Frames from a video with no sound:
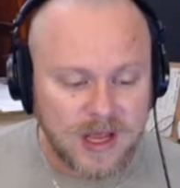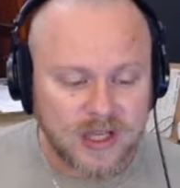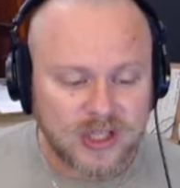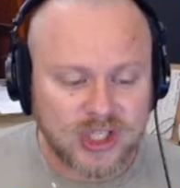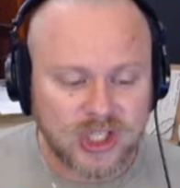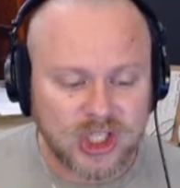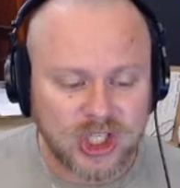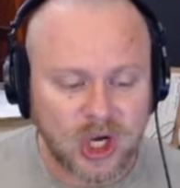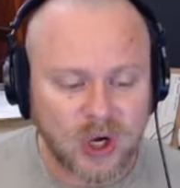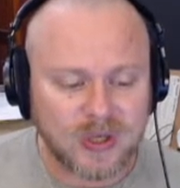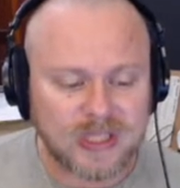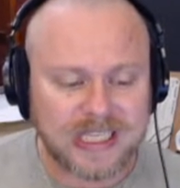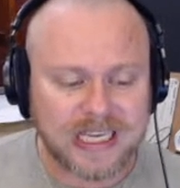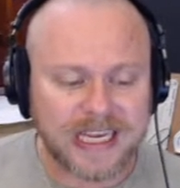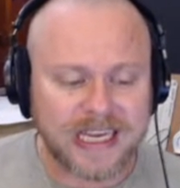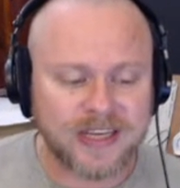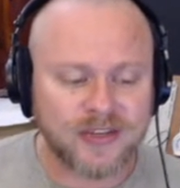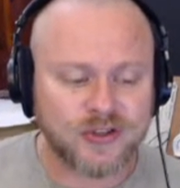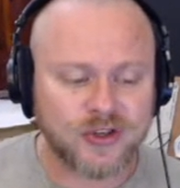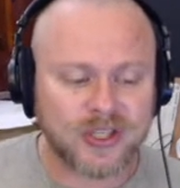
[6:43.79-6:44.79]
So it's
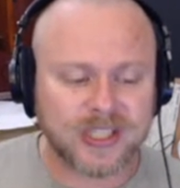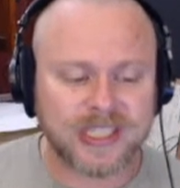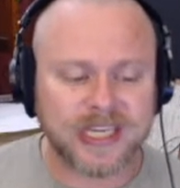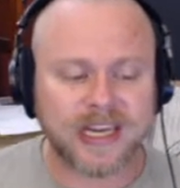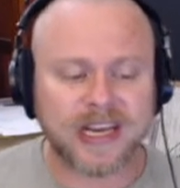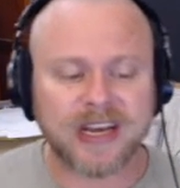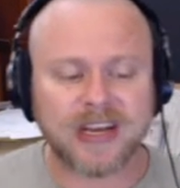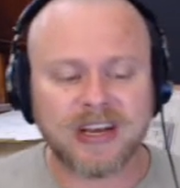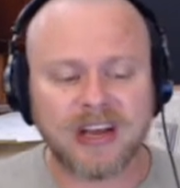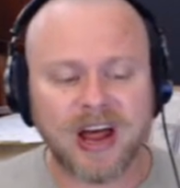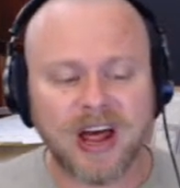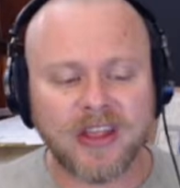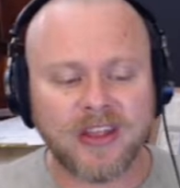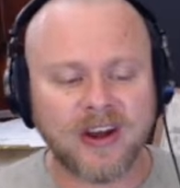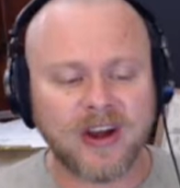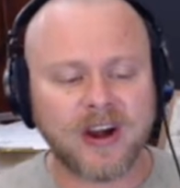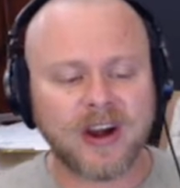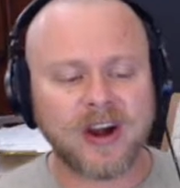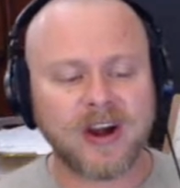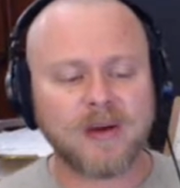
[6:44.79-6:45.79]
interesting,
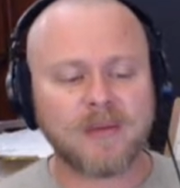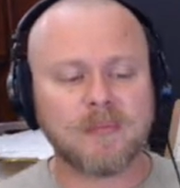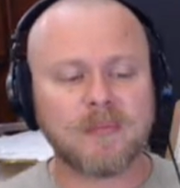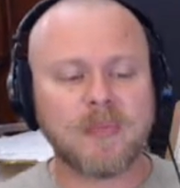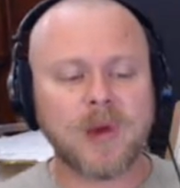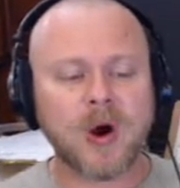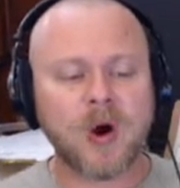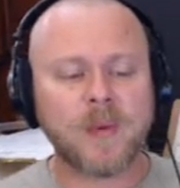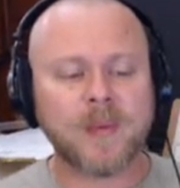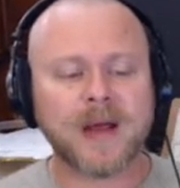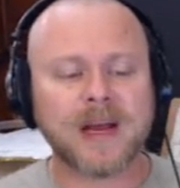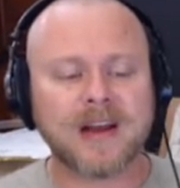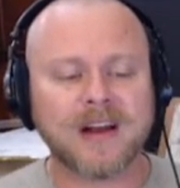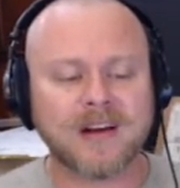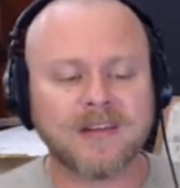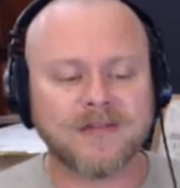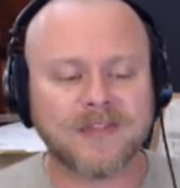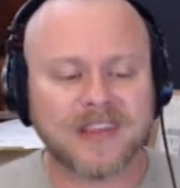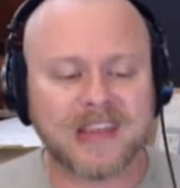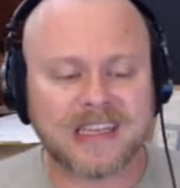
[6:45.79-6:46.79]
another moment
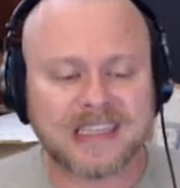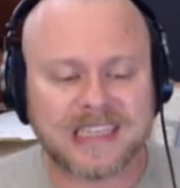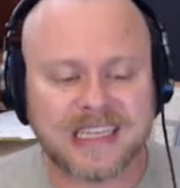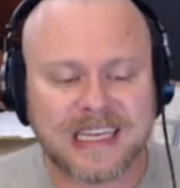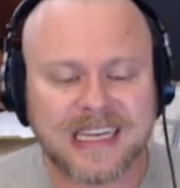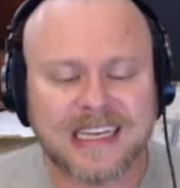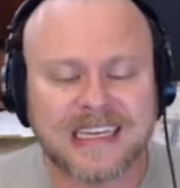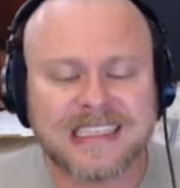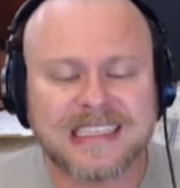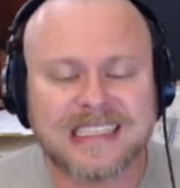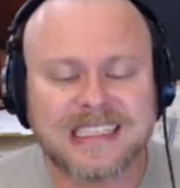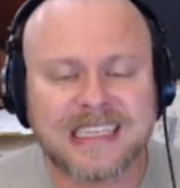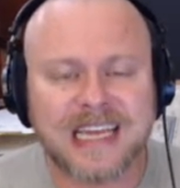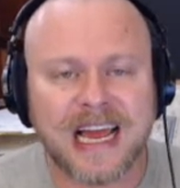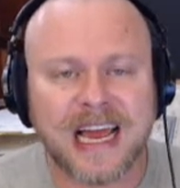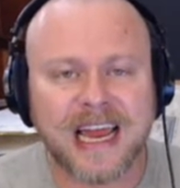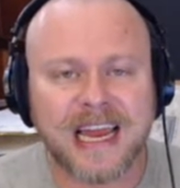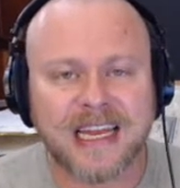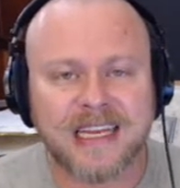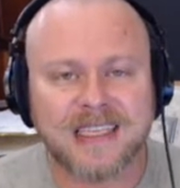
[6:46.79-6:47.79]
of this
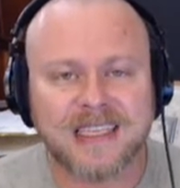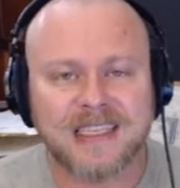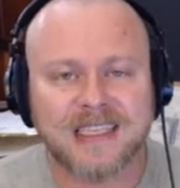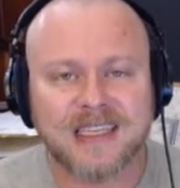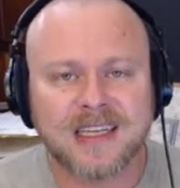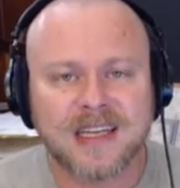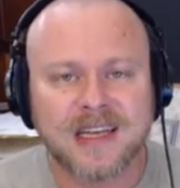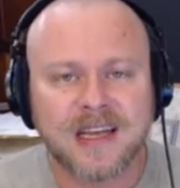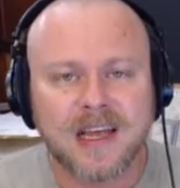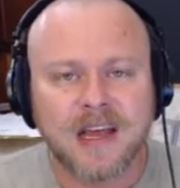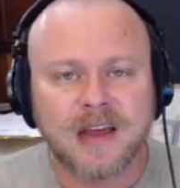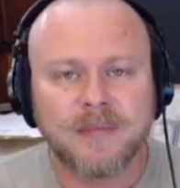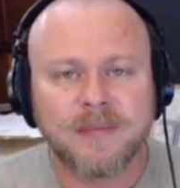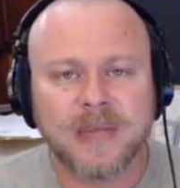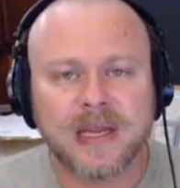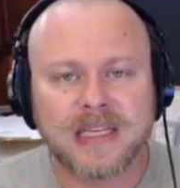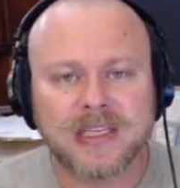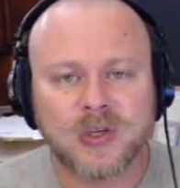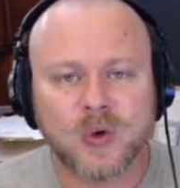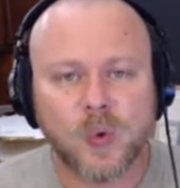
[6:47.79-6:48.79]
insight
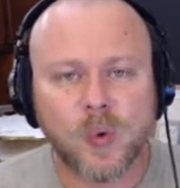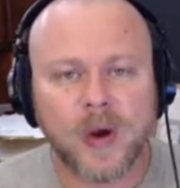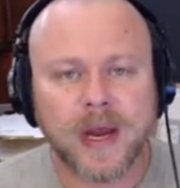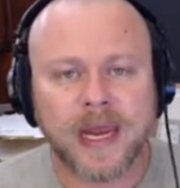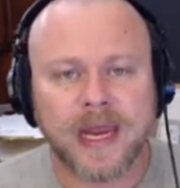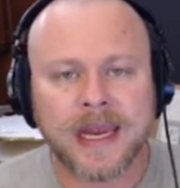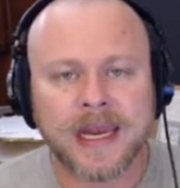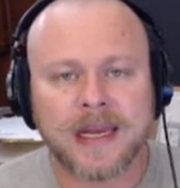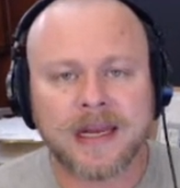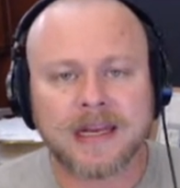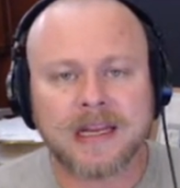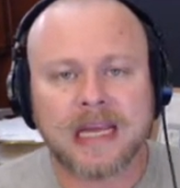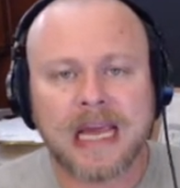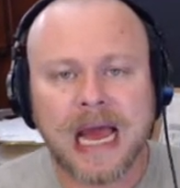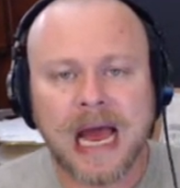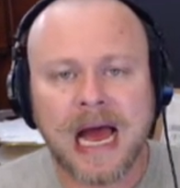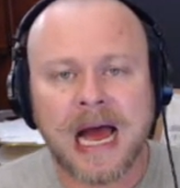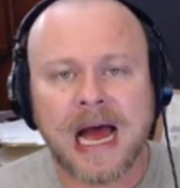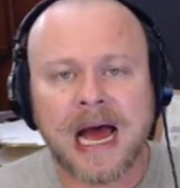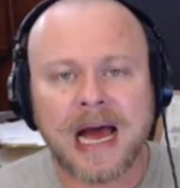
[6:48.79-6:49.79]
between
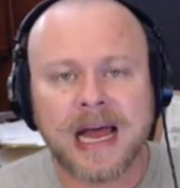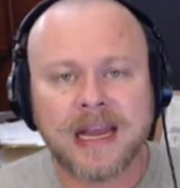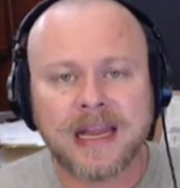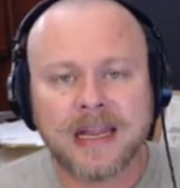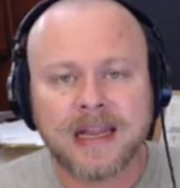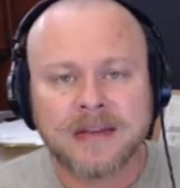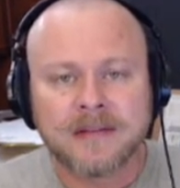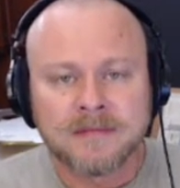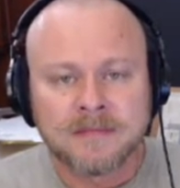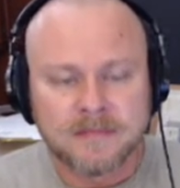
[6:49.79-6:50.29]
God,